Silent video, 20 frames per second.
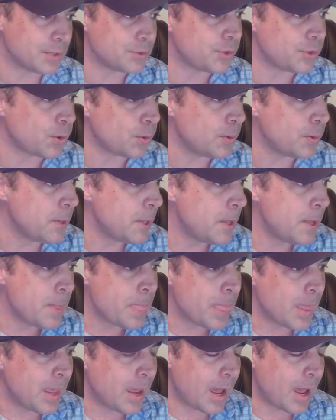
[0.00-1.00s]
So,
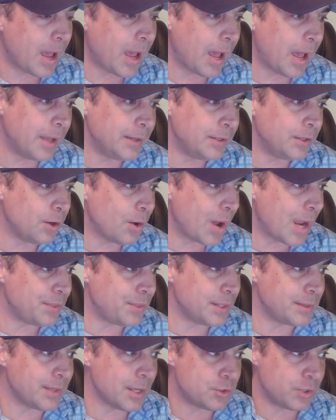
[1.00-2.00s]
I
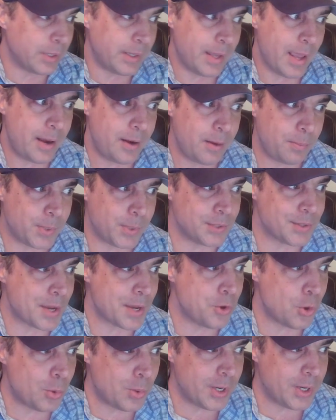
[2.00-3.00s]
think they should get it because I
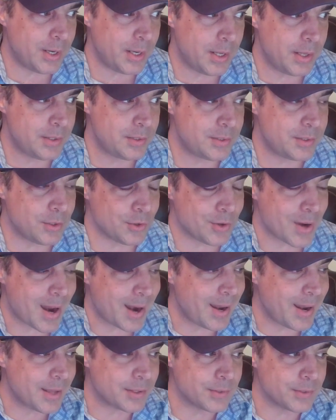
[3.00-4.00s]
know what it is. They're
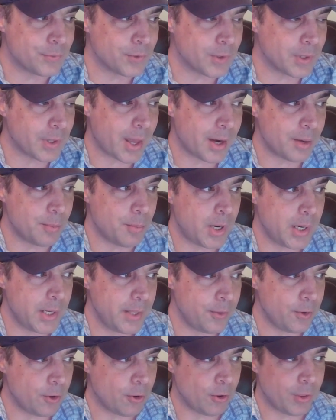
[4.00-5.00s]
not asking for a lot of money.
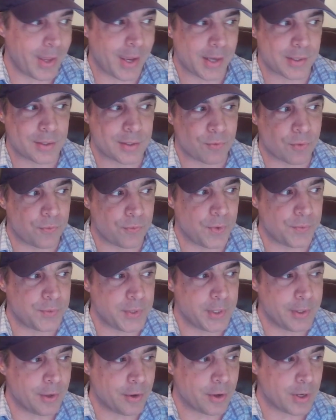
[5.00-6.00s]
They're only asking for
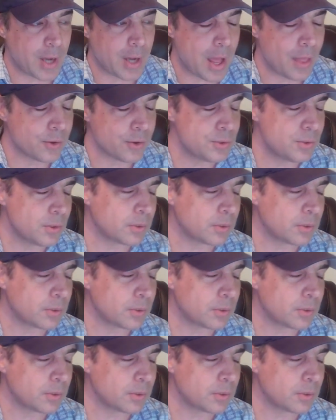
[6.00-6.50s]
$1,500.